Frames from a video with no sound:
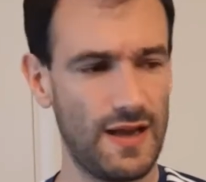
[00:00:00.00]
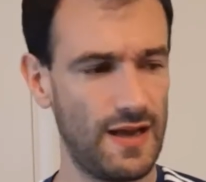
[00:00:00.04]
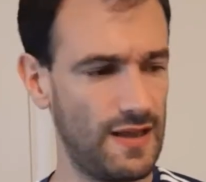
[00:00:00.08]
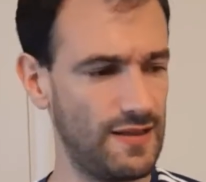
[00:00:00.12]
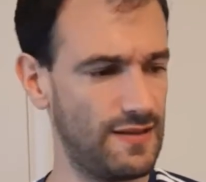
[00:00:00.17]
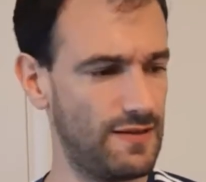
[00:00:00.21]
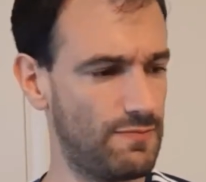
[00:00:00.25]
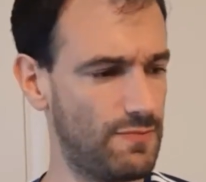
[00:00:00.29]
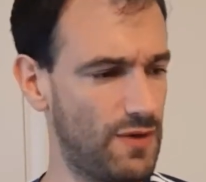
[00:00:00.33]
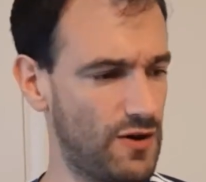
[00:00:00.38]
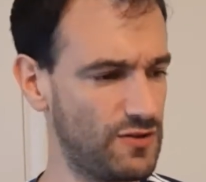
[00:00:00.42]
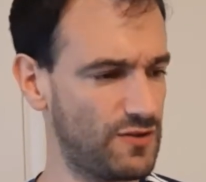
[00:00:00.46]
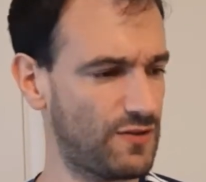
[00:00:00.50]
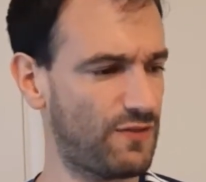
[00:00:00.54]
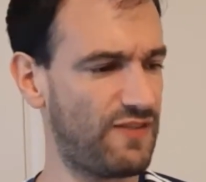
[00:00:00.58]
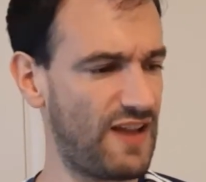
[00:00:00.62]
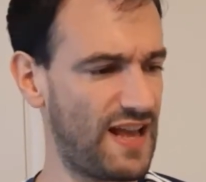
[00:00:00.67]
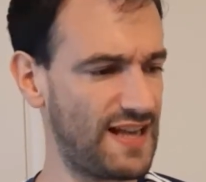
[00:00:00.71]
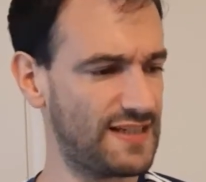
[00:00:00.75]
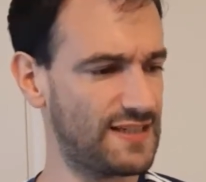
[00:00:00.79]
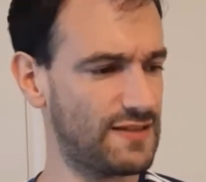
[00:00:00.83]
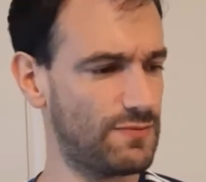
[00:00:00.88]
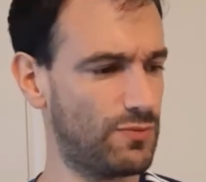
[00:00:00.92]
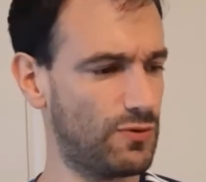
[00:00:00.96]
The most
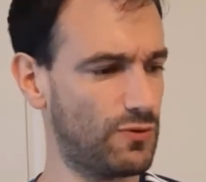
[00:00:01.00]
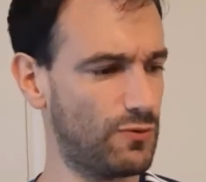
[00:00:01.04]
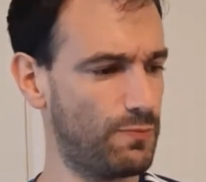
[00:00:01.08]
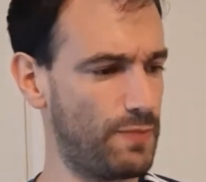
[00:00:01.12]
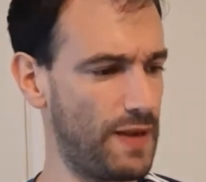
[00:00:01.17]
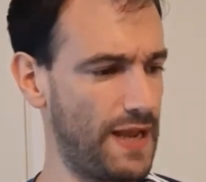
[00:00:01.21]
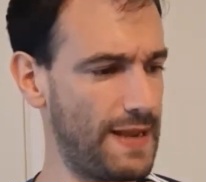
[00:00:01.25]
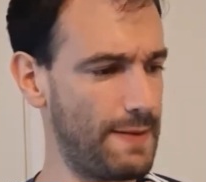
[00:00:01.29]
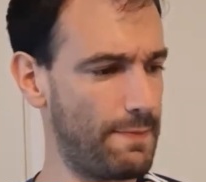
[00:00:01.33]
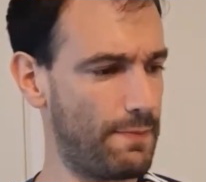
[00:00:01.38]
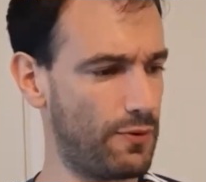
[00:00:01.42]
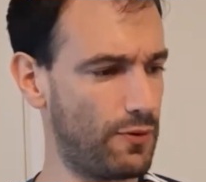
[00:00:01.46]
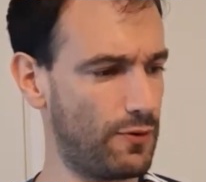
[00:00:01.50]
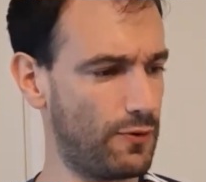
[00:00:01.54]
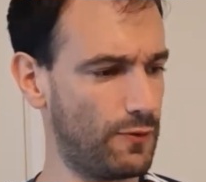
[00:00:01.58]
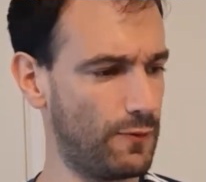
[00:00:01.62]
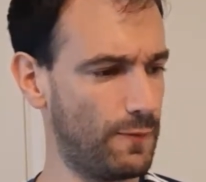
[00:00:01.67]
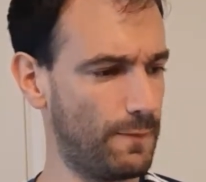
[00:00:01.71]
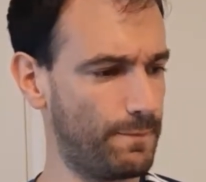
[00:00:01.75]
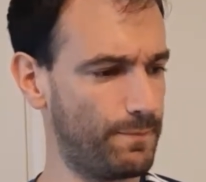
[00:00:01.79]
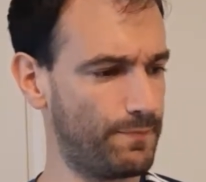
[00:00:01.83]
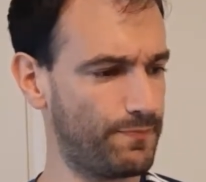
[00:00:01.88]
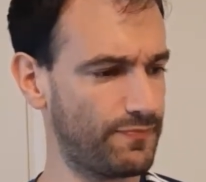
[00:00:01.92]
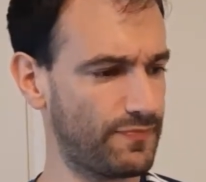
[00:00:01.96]
flexible people